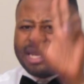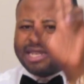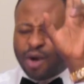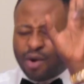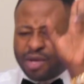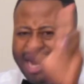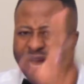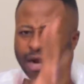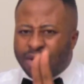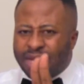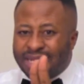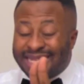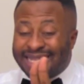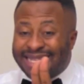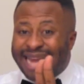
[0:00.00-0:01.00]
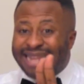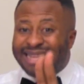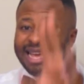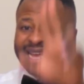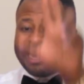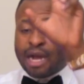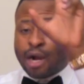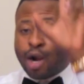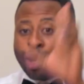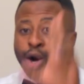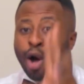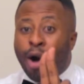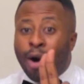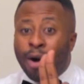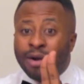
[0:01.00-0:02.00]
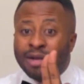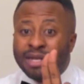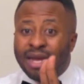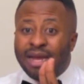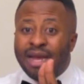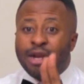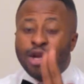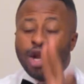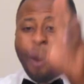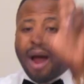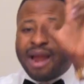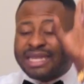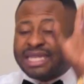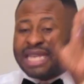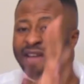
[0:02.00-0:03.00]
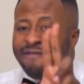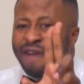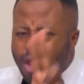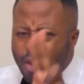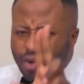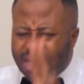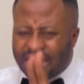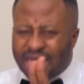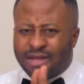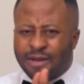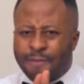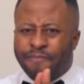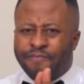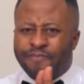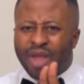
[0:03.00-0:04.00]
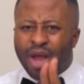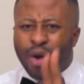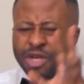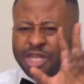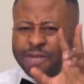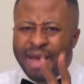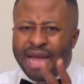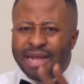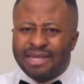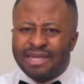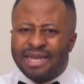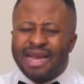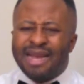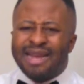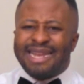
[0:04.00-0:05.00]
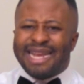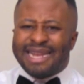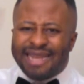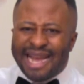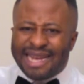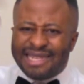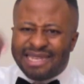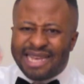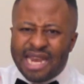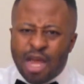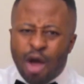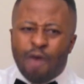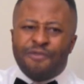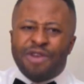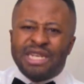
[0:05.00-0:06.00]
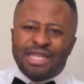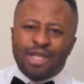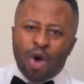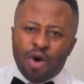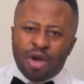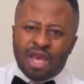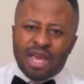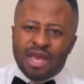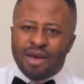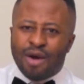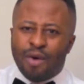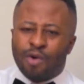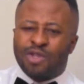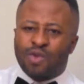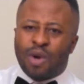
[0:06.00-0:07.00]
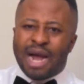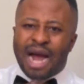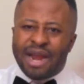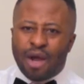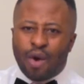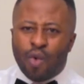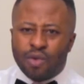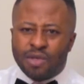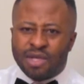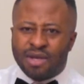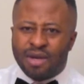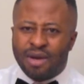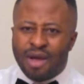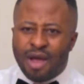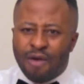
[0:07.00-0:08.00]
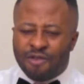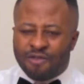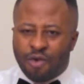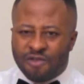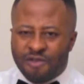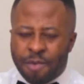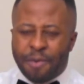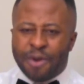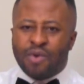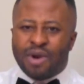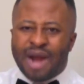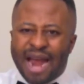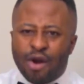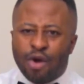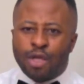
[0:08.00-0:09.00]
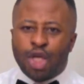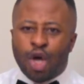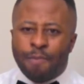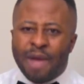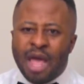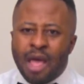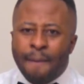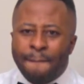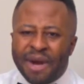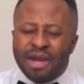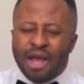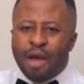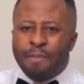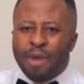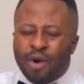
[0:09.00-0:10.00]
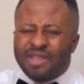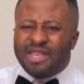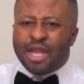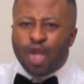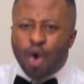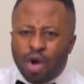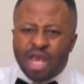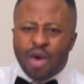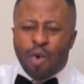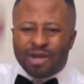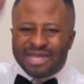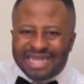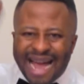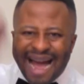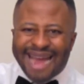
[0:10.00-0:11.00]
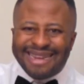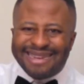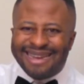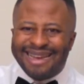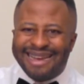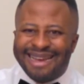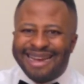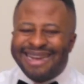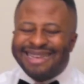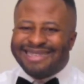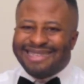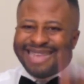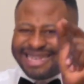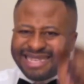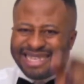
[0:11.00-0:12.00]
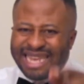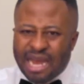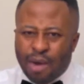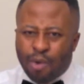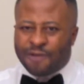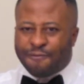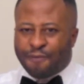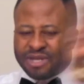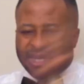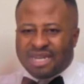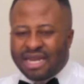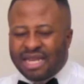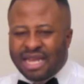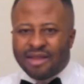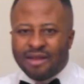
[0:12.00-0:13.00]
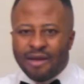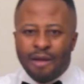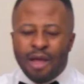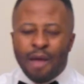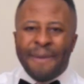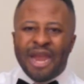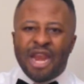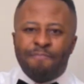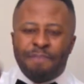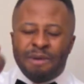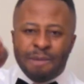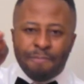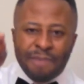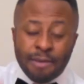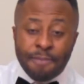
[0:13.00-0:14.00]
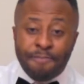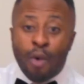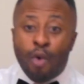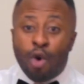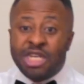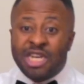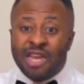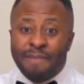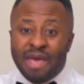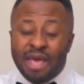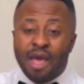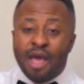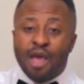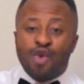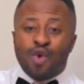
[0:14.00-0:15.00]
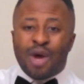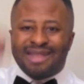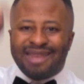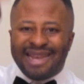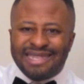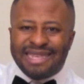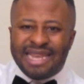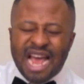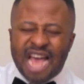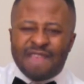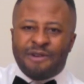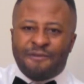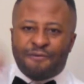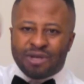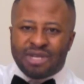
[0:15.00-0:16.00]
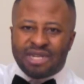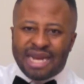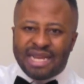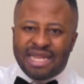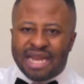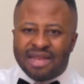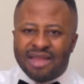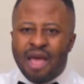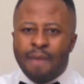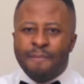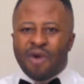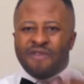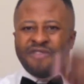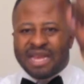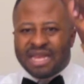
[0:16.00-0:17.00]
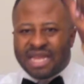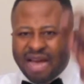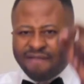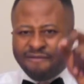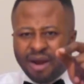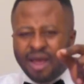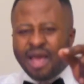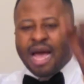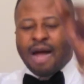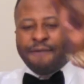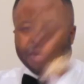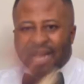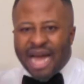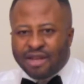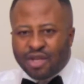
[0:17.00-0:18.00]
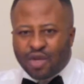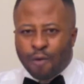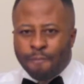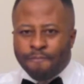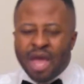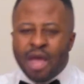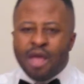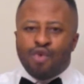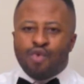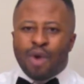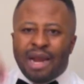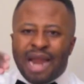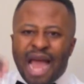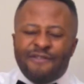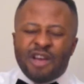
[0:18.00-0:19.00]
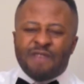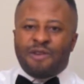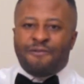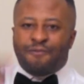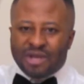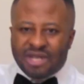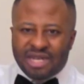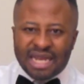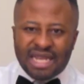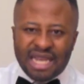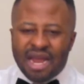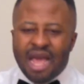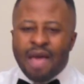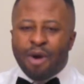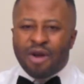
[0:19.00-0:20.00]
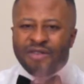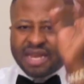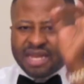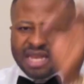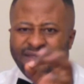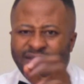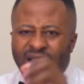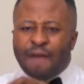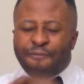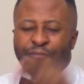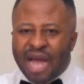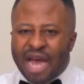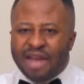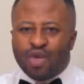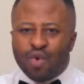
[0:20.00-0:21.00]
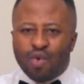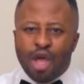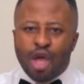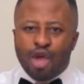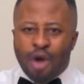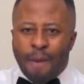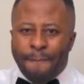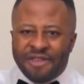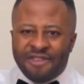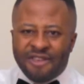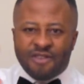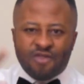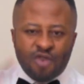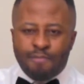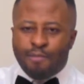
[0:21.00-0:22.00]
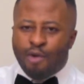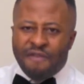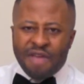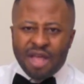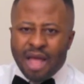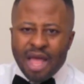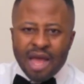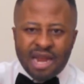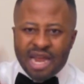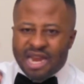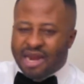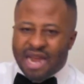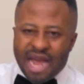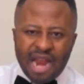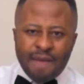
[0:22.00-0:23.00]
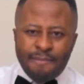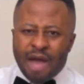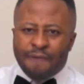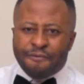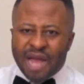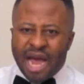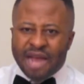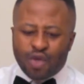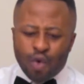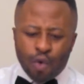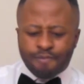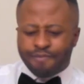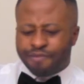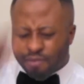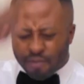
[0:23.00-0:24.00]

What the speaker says: the second thing I noticed is that the cord, no one has ever used it. Which means the destiny of this donkey was to carry goods, was for people to ride on top. But because the donkey was tied, his destiny was frustrated. Many people watching me, your destiny has been frustrated because the devil have tied you. Your life has been frustrated because the devil have tied you. Your business is not moving, the enemy have tied you.